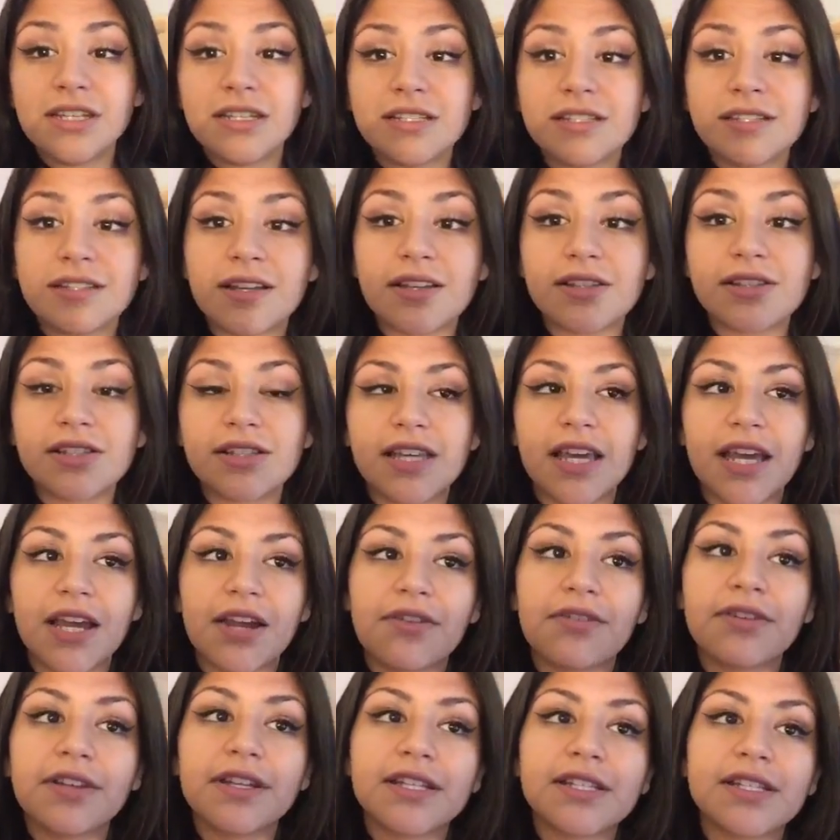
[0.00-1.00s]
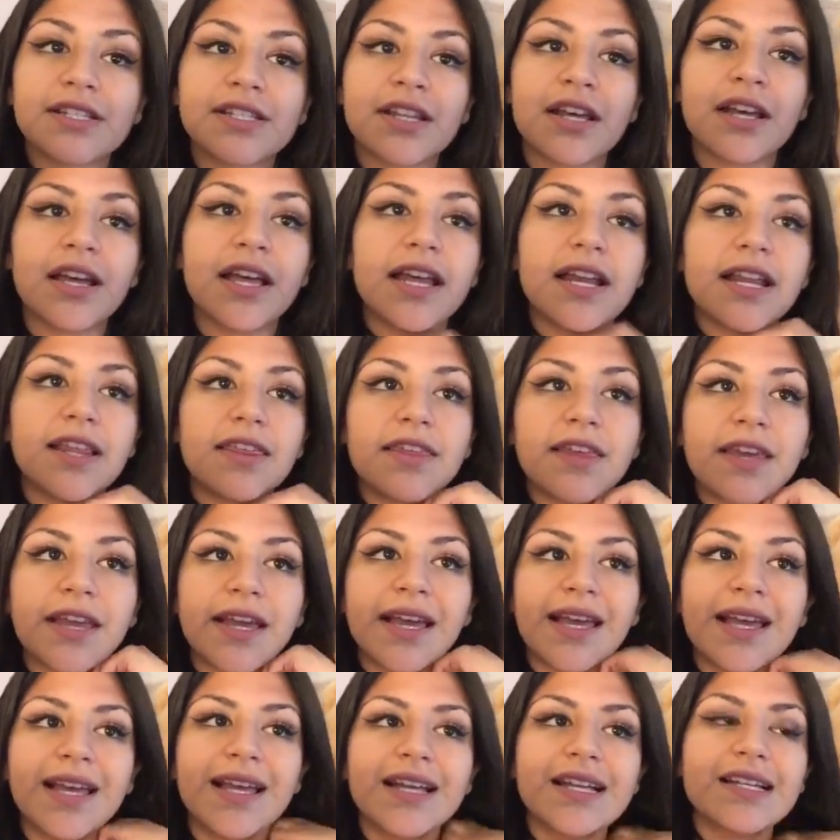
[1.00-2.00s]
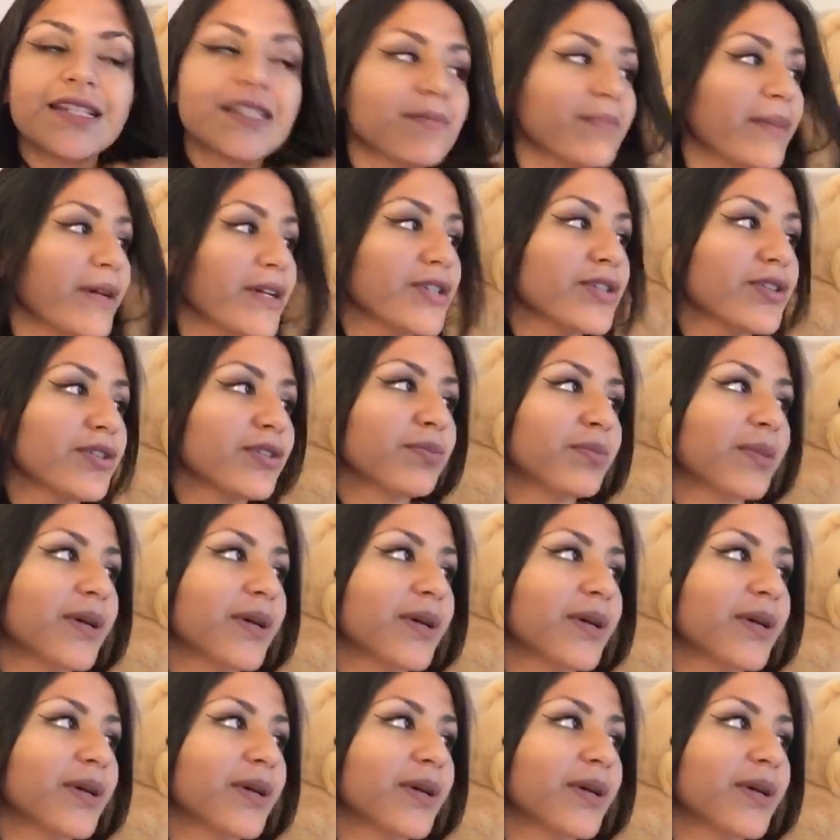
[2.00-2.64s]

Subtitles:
it's not scary, it's not anything special,